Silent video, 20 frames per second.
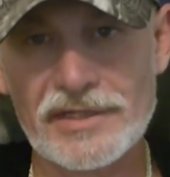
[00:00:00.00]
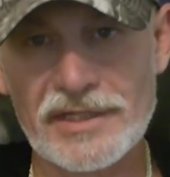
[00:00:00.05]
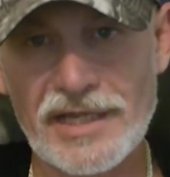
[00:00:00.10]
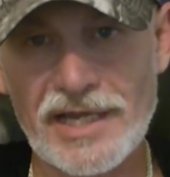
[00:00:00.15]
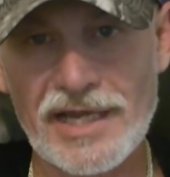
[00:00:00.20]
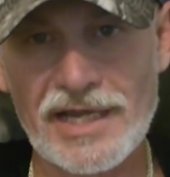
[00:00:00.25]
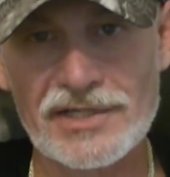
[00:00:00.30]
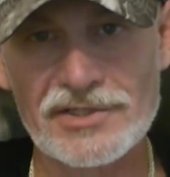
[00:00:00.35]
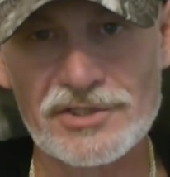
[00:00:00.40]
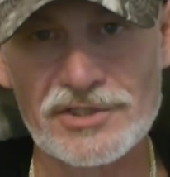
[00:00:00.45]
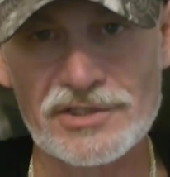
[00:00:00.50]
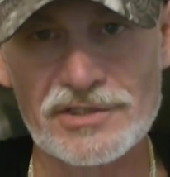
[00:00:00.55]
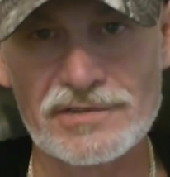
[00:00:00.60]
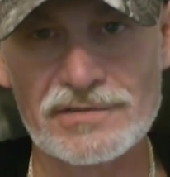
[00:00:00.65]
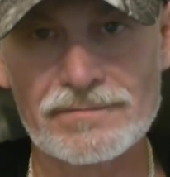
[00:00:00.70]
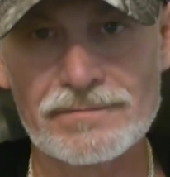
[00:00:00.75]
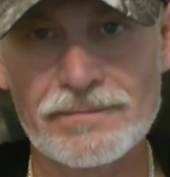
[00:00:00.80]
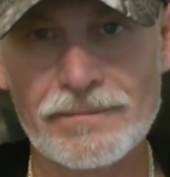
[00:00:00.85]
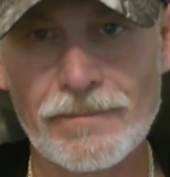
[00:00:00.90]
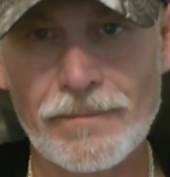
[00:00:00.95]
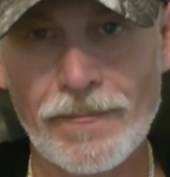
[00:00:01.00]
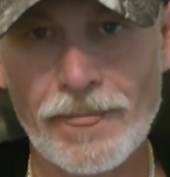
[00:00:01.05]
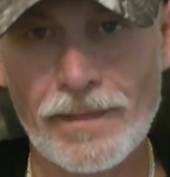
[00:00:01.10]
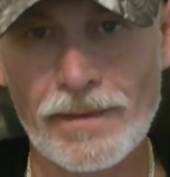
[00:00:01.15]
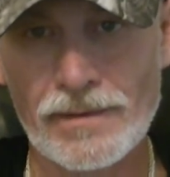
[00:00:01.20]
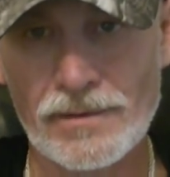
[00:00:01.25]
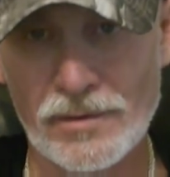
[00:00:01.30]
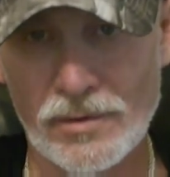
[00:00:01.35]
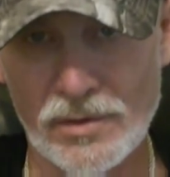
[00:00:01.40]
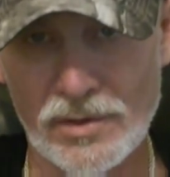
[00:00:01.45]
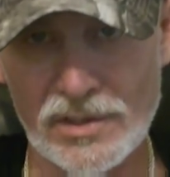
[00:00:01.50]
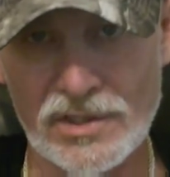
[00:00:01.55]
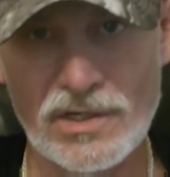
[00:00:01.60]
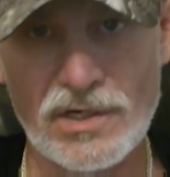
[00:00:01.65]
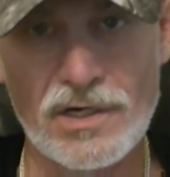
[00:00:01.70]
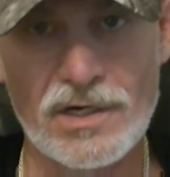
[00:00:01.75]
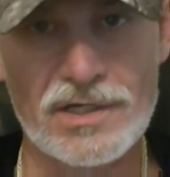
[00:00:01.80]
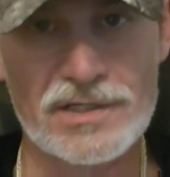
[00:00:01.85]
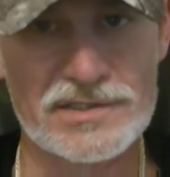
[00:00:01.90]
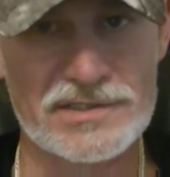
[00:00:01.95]
the action or
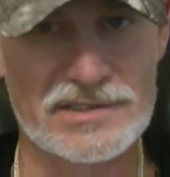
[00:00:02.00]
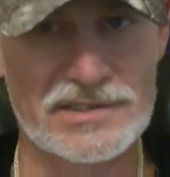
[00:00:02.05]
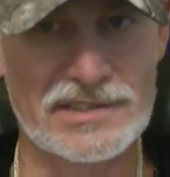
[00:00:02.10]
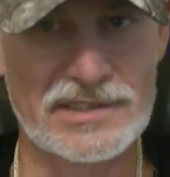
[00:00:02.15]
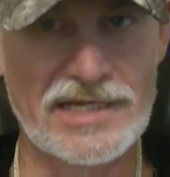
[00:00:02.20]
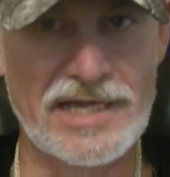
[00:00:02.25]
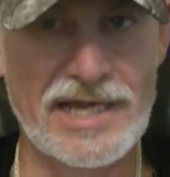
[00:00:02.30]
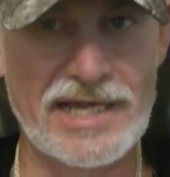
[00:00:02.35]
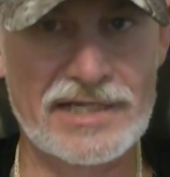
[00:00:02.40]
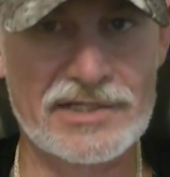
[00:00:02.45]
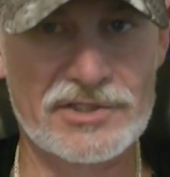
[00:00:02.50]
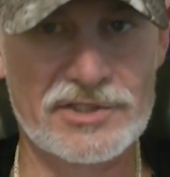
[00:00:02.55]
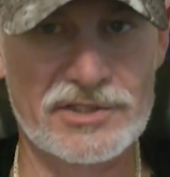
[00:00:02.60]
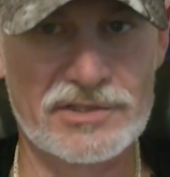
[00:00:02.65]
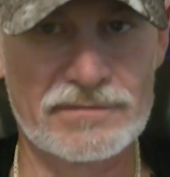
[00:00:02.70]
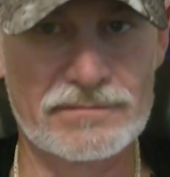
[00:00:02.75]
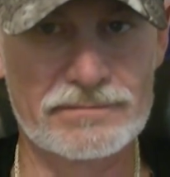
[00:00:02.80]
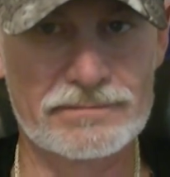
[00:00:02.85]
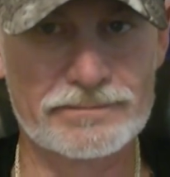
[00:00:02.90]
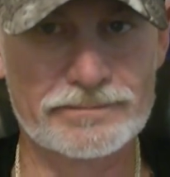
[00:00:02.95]
caused the action.